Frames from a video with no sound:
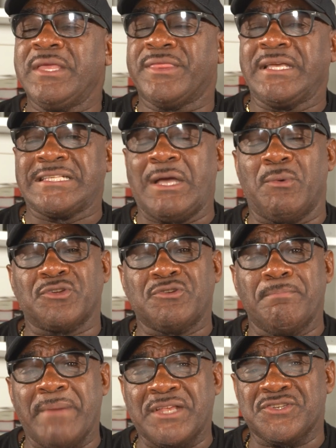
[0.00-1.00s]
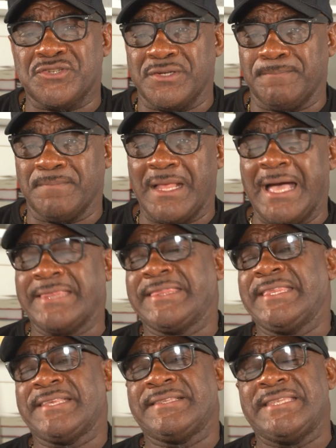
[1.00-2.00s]
things I want to mention, and
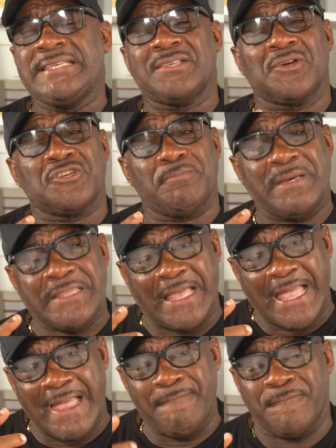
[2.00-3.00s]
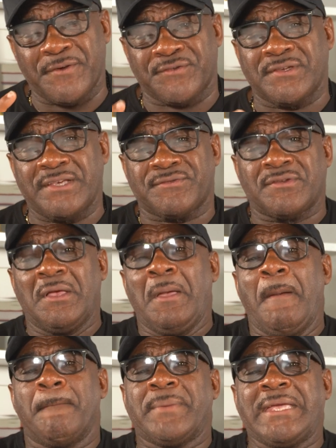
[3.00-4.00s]
these are going to be the emphasis
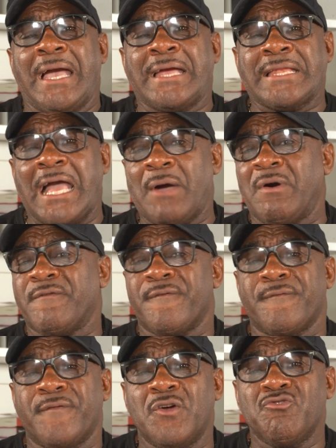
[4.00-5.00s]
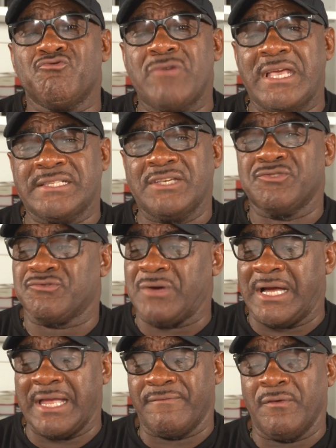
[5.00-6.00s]
behind our fundraising
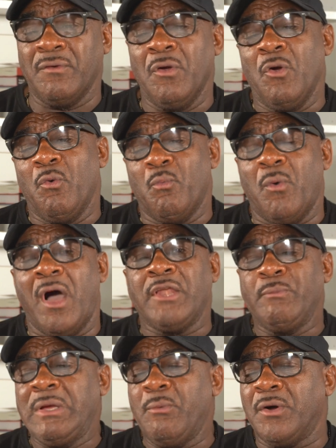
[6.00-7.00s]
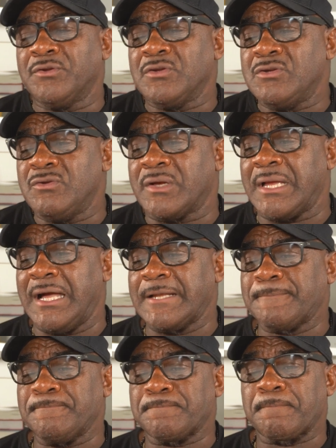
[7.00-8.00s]
drive. One, we want to look
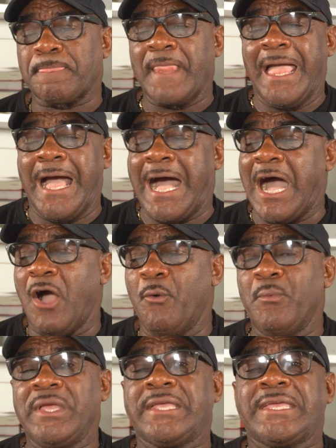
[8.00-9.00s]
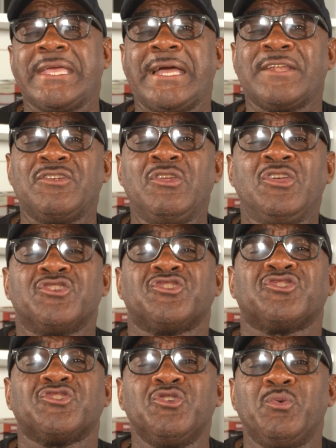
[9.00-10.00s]
at how we can
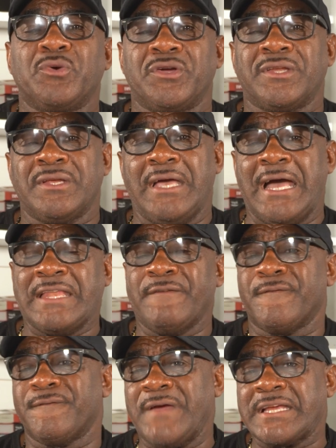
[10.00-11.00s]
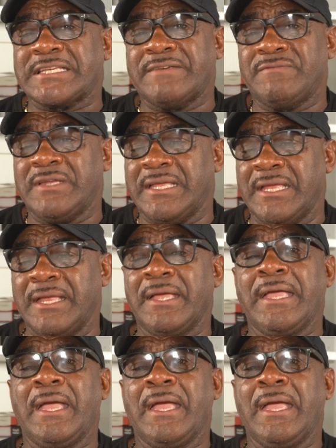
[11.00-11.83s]
steward and effectively